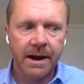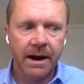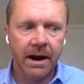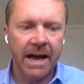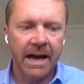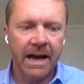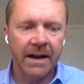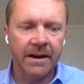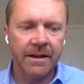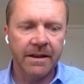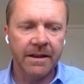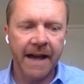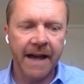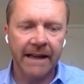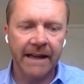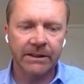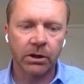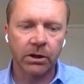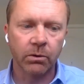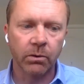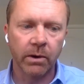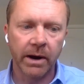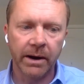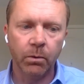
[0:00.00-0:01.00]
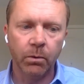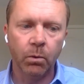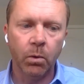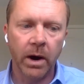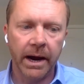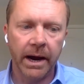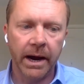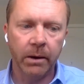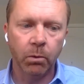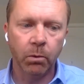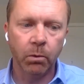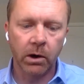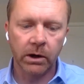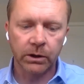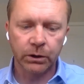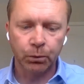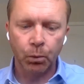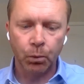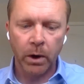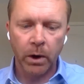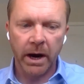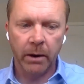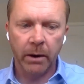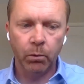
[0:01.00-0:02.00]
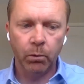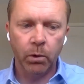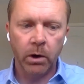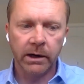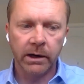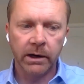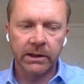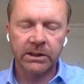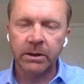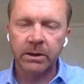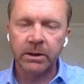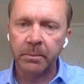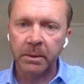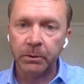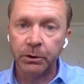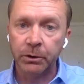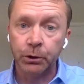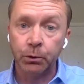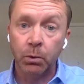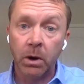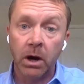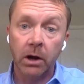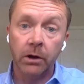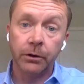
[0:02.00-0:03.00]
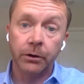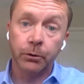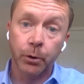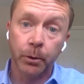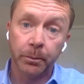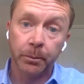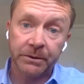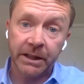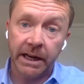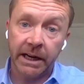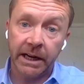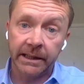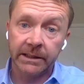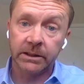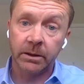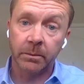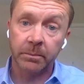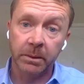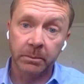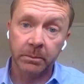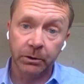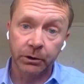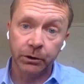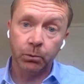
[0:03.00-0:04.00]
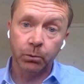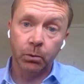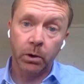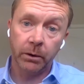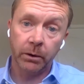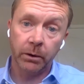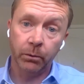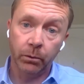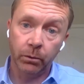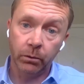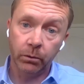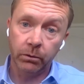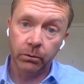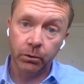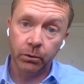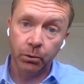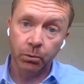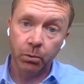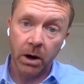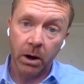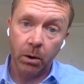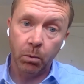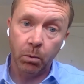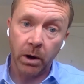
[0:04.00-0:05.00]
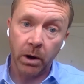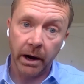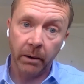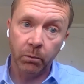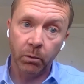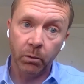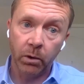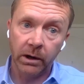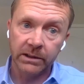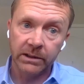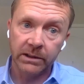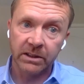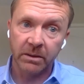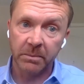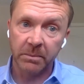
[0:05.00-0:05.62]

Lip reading: And that's a great way where it's one-on-one, because some people do well in the group setting. Some people do well one-on-one.